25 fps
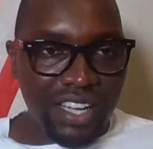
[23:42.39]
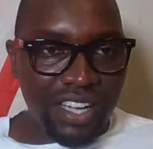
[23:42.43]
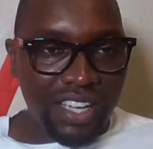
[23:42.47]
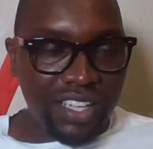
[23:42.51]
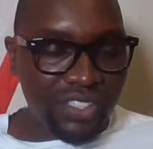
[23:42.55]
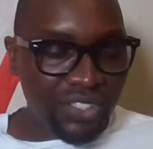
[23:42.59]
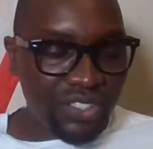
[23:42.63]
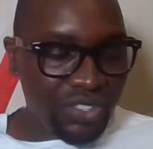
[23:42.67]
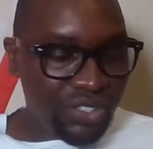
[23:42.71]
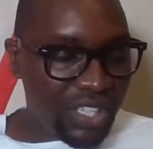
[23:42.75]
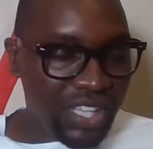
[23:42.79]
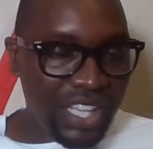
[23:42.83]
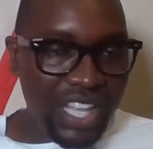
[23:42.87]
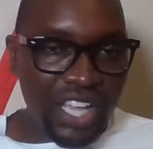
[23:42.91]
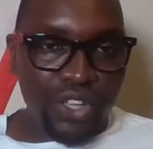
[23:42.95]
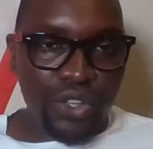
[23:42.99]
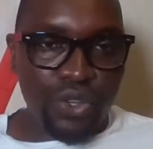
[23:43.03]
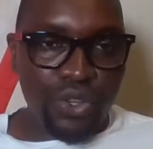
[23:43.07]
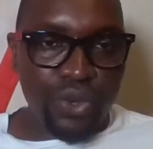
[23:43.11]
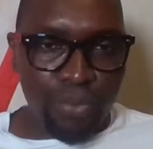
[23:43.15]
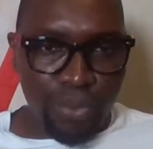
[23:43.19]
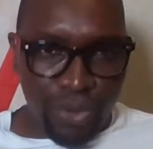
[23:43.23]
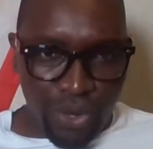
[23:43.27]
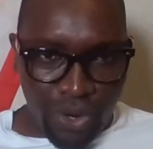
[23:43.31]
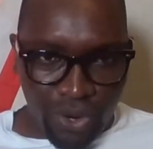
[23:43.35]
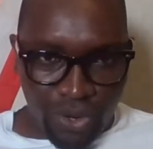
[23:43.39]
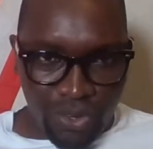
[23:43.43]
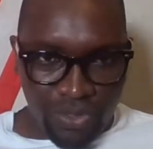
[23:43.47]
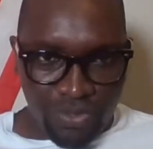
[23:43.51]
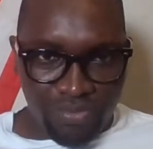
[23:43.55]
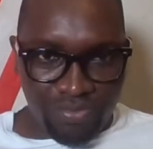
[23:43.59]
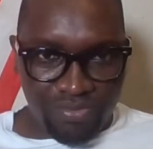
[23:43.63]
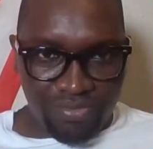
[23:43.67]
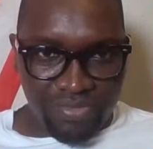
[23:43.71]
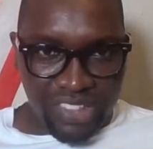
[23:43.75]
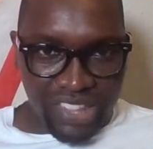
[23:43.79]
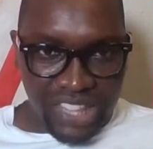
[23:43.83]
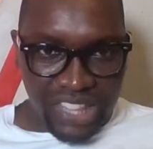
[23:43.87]
Thank you,
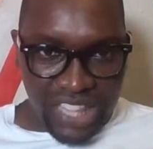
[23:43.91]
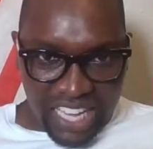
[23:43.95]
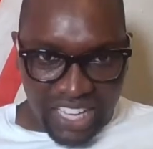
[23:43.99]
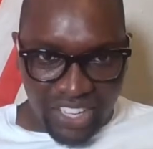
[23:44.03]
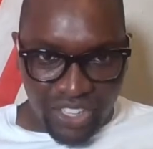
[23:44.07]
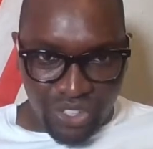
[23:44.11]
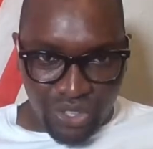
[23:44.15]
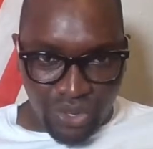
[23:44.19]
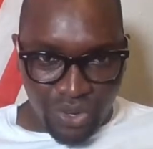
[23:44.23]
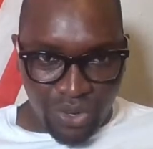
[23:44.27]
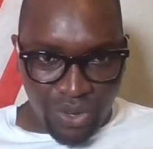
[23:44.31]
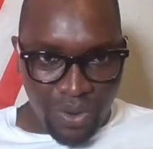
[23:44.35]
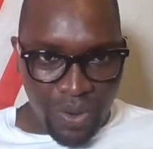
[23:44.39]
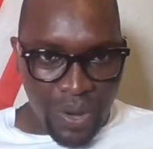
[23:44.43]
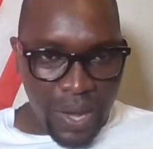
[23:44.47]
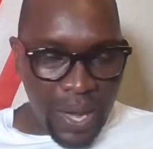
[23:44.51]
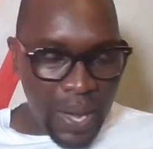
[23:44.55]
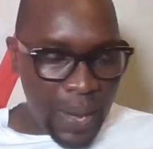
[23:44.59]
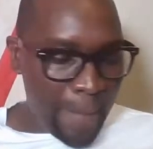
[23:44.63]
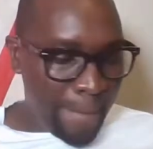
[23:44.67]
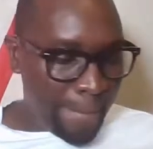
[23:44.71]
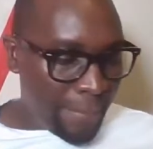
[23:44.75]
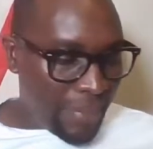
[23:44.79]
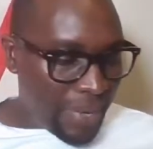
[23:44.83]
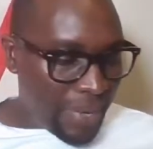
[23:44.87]
Muno. Thank you.